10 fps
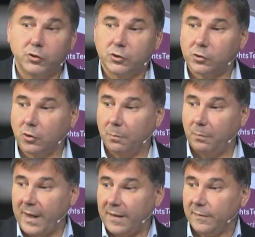So
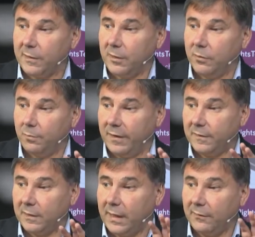basically, you
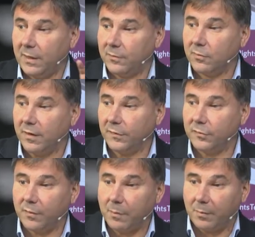basically have Democrats
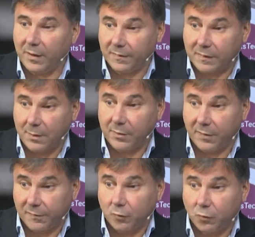and Republicans coming
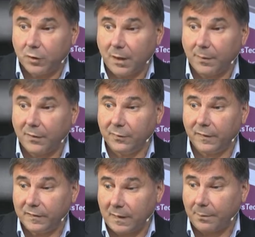as a two type of the
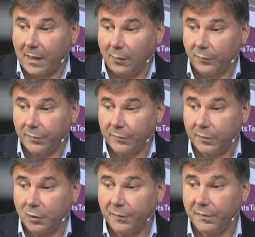subcultures
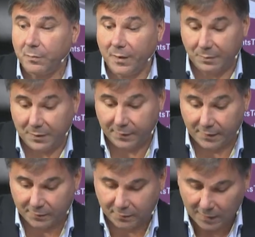and not simply a
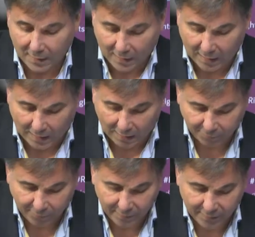political
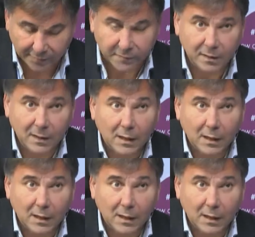families.